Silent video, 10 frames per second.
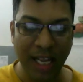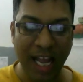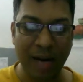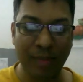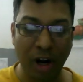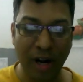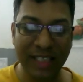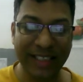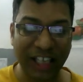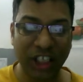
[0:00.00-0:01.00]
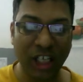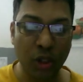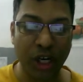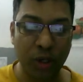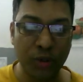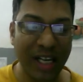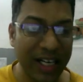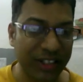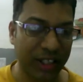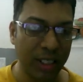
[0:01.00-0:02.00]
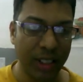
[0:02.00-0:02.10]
and prioritize action to reduce the risk.